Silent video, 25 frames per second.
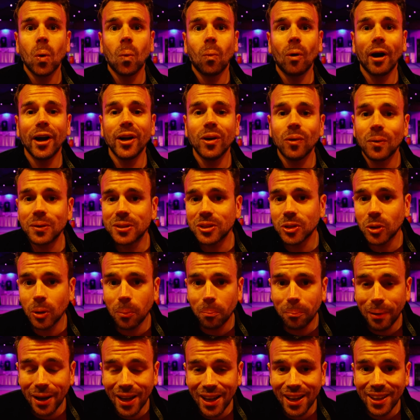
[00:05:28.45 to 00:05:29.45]
why not to
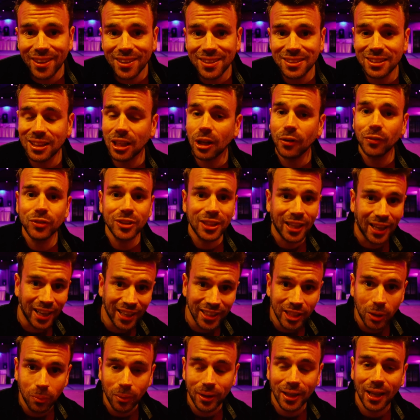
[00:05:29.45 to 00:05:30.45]
compare yourself to
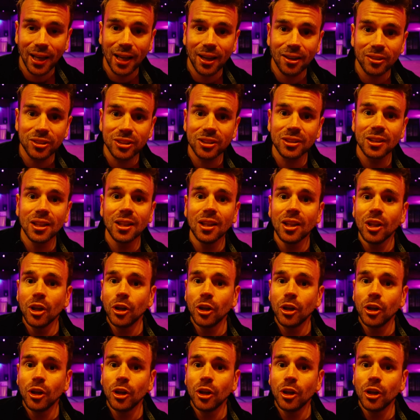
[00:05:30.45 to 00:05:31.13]
anyone else.